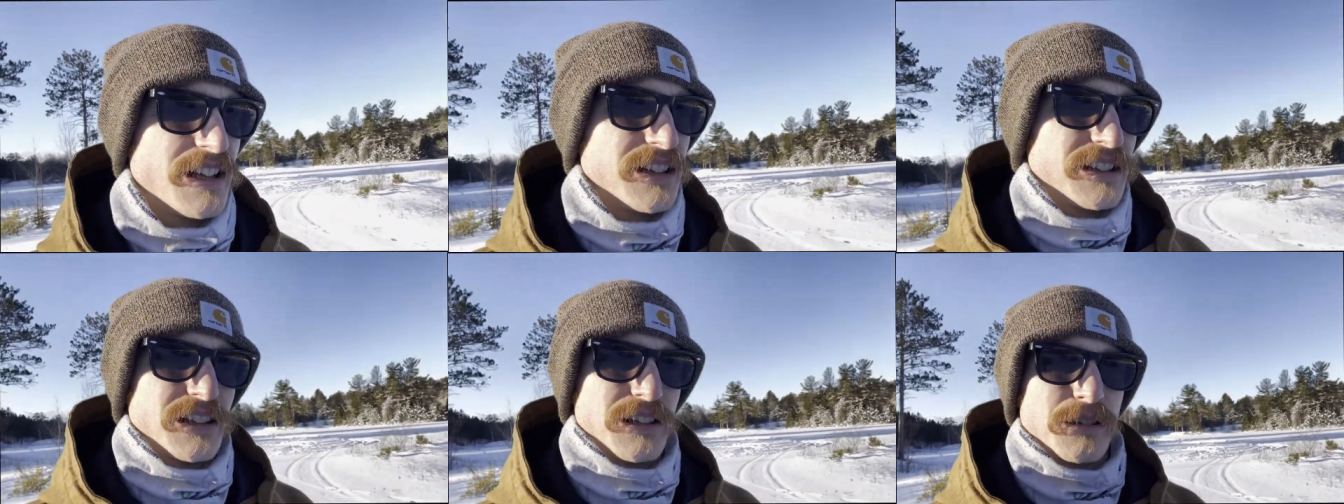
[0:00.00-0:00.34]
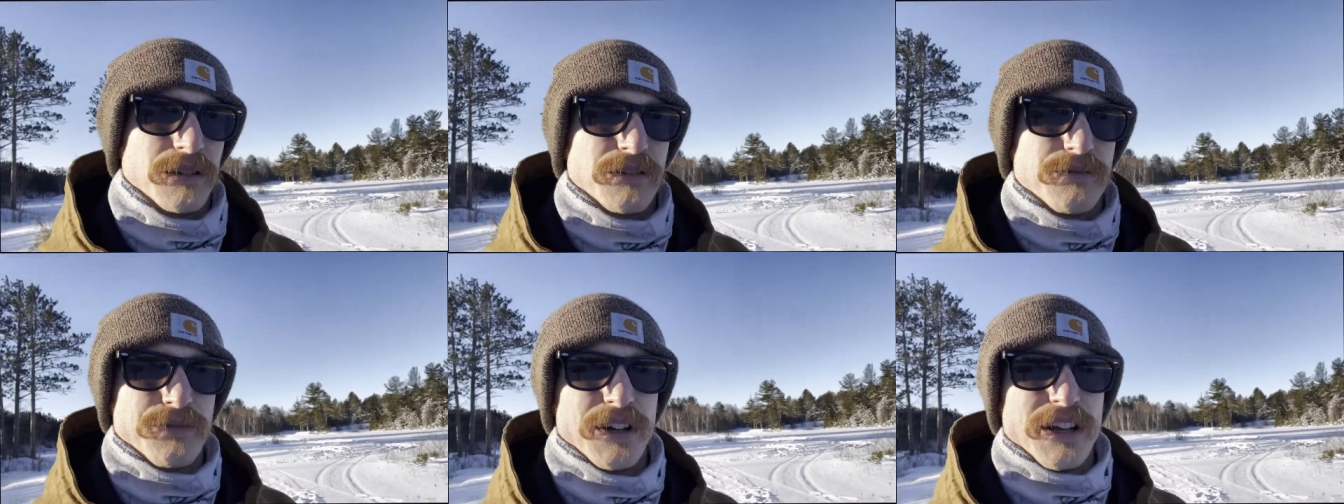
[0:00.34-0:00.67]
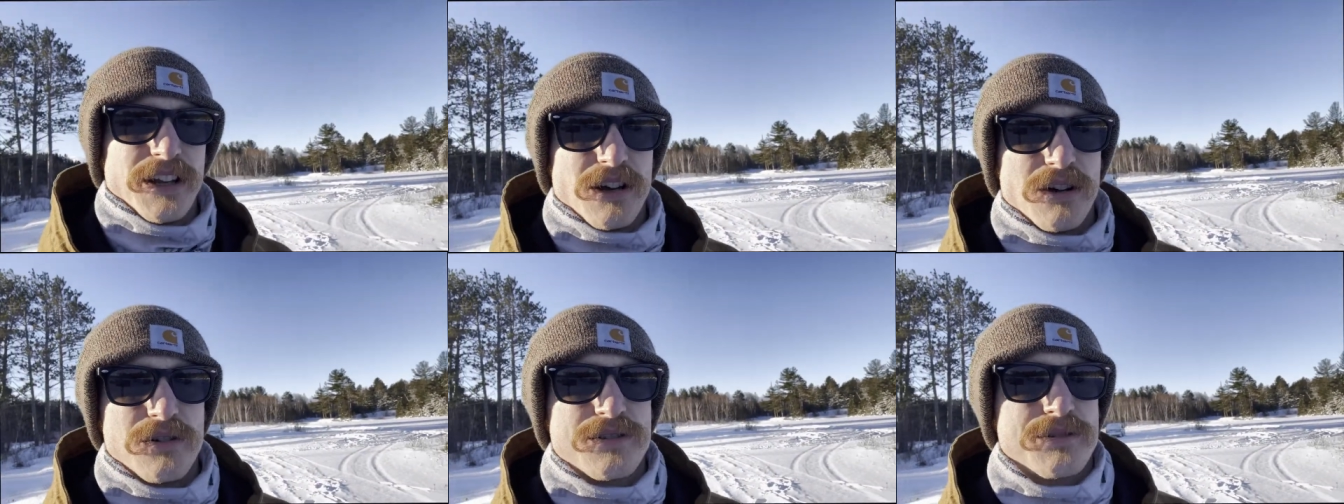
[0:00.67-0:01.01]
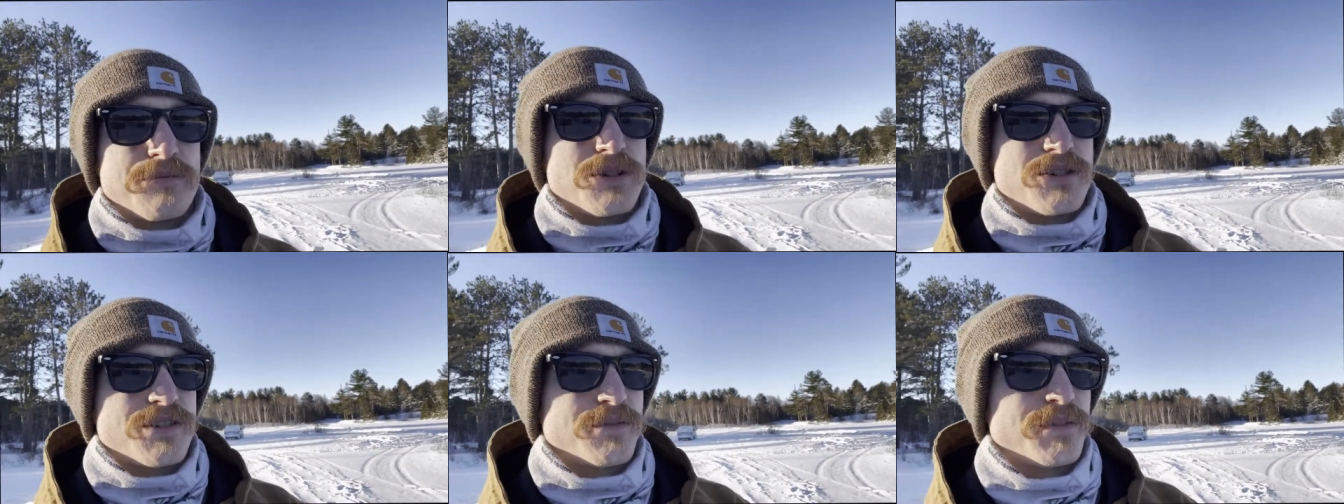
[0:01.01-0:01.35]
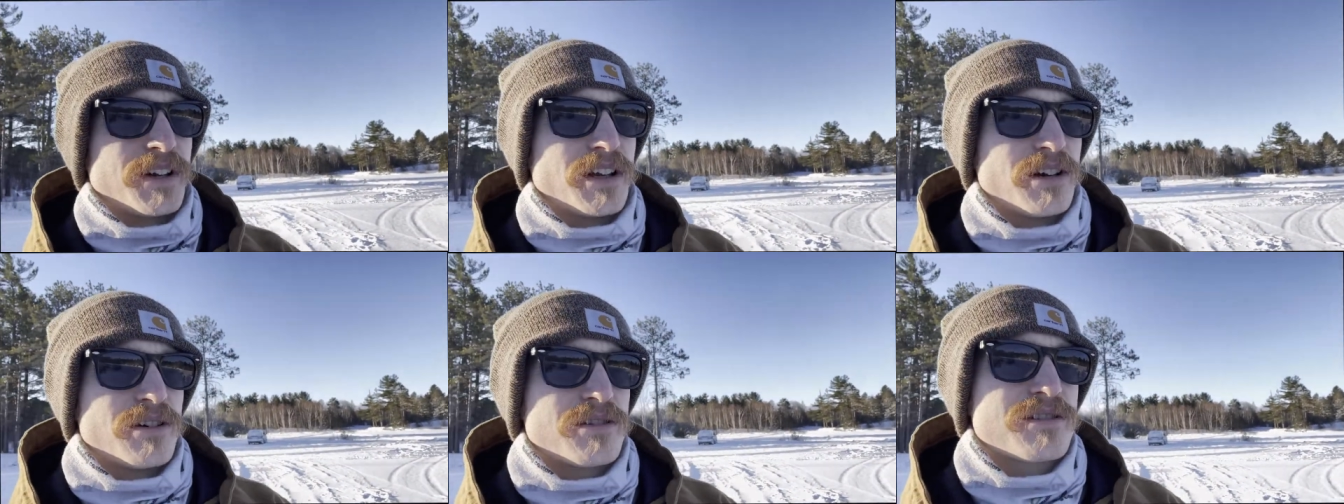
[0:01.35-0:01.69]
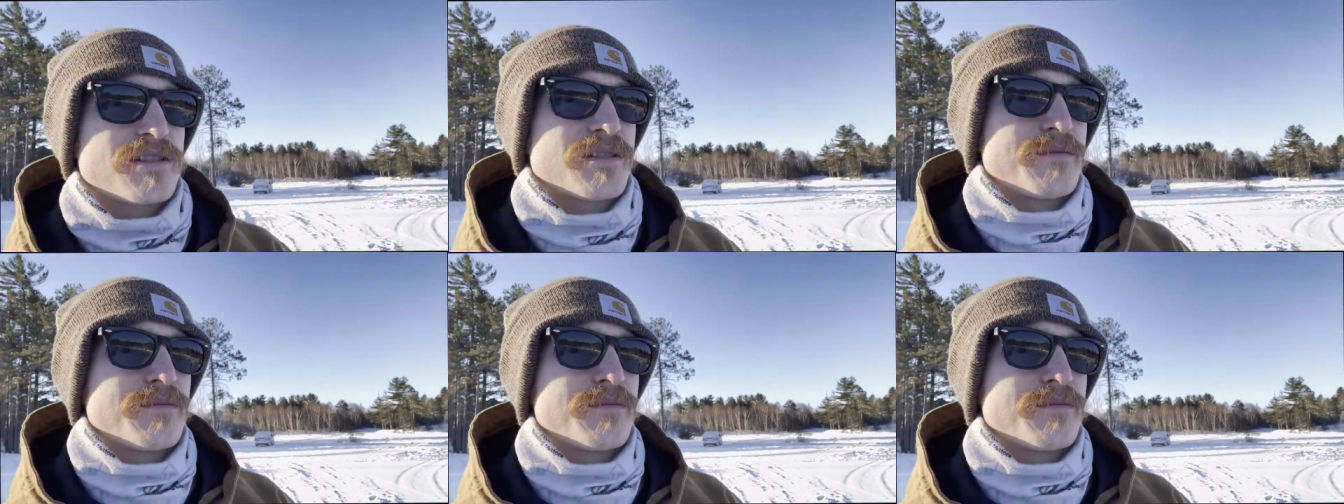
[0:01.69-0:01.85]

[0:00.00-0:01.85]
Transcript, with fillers: little videos, music videos.